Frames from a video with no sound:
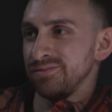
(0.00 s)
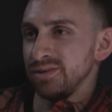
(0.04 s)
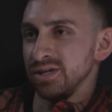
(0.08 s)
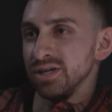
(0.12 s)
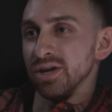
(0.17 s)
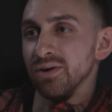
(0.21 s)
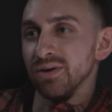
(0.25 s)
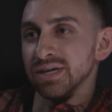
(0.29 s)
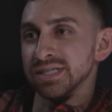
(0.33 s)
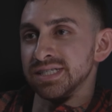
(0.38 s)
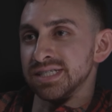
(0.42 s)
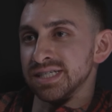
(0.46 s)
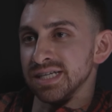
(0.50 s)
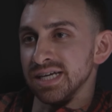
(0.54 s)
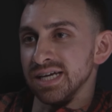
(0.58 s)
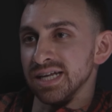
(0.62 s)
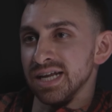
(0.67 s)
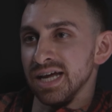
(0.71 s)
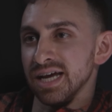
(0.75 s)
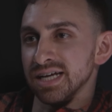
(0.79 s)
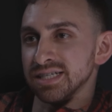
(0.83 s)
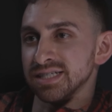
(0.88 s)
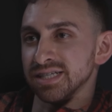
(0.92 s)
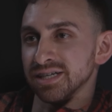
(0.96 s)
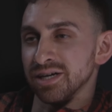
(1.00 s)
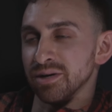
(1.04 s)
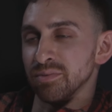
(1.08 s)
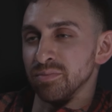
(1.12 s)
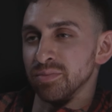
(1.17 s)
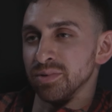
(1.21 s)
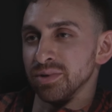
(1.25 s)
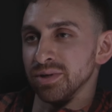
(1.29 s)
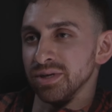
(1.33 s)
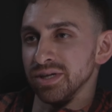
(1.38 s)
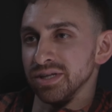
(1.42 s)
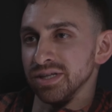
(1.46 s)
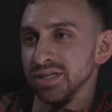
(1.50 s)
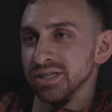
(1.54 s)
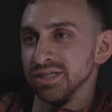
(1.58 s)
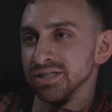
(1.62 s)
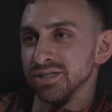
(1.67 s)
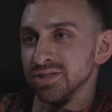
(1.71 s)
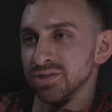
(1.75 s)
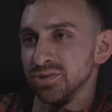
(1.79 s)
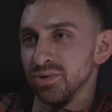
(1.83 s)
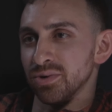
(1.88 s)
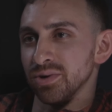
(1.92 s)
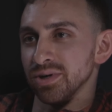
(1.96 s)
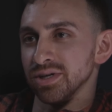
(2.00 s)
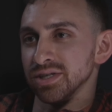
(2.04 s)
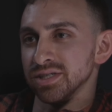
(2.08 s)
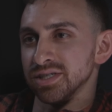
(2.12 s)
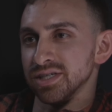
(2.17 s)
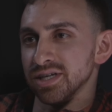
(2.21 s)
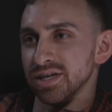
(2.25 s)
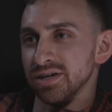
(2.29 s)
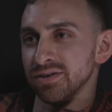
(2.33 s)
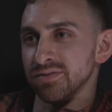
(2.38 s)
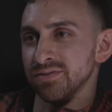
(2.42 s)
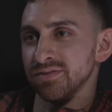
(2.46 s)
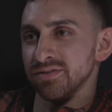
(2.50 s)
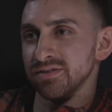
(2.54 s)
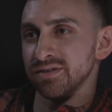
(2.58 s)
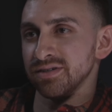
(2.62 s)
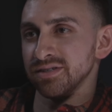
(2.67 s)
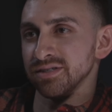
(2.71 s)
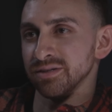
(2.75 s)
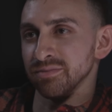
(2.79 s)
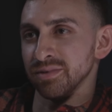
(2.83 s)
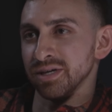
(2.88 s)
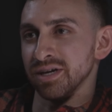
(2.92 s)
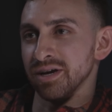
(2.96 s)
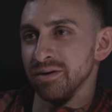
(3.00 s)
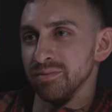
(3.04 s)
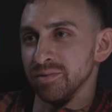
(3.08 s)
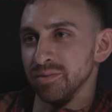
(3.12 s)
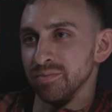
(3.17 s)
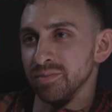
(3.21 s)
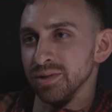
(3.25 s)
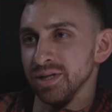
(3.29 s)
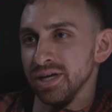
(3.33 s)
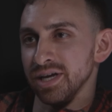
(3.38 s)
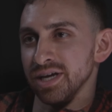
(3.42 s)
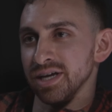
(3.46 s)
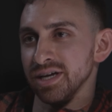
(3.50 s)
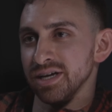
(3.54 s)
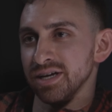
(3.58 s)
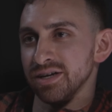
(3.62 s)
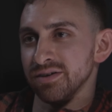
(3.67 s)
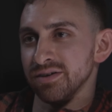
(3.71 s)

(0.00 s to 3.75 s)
you know, a seed has to completely destroy itself to become a plant.